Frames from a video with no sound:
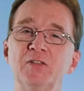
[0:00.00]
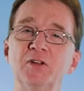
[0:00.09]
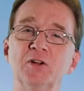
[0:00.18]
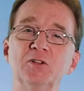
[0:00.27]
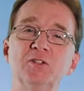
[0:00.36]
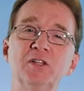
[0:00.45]

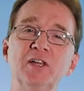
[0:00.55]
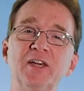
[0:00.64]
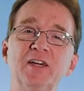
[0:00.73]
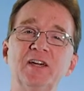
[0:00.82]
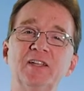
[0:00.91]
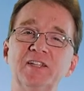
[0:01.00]
There is a
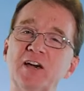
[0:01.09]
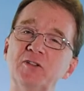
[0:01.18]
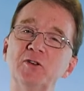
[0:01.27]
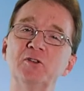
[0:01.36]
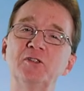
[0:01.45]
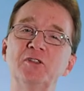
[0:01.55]
link
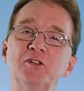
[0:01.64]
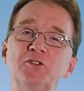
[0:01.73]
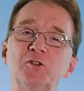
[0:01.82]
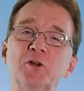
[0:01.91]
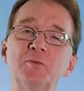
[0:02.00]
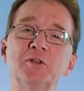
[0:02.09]
down there in the
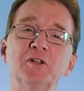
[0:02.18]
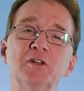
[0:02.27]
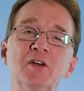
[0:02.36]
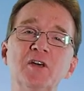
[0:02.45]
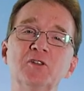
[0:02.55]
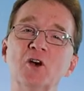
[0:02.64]

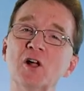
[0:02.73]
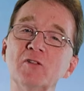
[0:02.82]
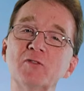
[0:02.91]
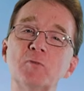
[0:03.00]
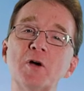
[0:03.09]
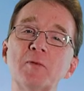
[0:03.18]
description to
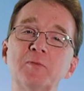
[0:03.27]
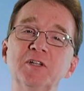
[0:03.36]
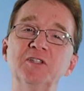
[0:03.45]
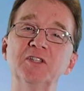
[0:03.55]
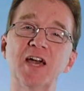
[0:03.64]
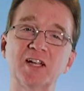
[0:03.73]
all of the
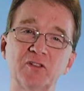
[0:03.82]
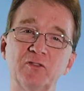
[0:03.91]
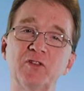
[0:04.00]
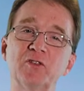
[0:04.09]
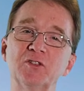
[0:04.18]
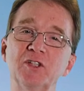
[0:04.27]
properties
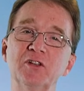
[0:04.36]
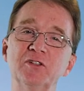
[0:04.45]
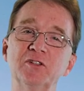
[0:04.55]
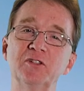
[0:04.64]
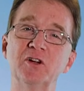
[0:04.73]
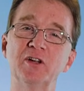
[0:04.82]
actively for sale
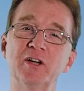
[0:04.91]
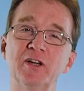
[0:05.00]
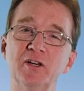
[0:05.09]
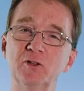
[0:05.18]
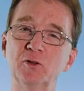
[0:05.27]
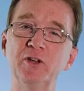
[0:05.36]
in this area,
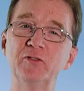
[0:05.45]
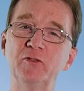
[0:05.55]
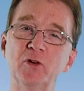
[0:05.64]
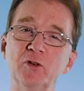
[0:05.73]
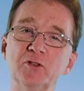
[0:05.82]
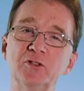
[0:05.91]
including
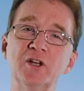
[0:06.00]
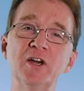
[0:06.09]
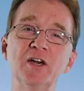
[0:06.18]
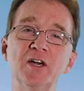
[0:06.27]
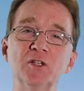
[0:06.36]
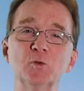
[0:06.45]
photos,
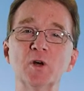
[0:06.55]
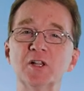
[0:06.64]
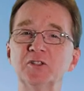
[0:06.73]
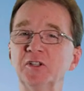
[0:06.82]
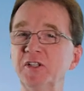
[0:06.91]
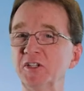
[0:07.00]
as well
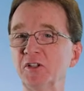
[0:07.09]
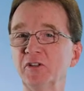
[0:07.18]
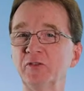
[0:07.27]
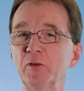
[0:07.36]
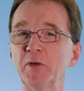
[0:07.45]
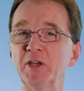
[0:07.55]
as
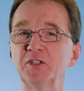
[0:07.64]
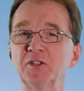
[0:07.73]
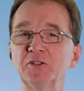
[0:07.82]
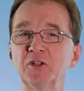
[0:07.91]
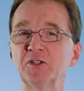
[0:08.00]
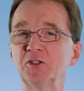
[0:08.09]
additional
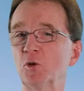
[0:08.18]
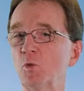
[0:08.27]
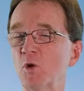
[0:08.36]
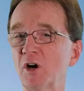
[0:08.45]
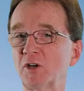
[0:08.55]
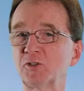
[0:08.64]
information such as a
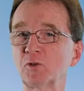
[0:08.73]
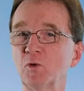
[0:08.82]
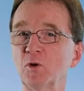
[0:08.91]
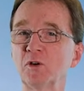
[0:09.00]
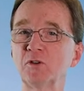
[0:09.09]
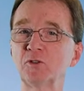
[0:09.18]
walk
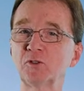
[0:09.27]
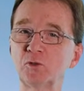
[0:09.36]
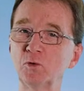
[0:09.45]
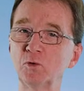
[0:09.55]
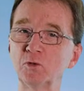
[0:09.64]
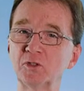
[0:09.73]
score,
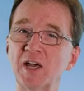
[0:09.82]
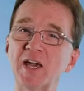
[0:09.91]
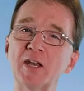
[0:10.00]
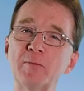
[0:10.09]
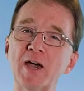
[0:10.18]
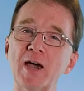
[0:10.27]
schools,
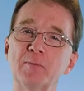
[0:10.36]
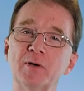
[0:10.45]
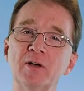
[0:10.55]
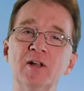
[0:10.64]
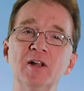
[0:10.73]
and a map.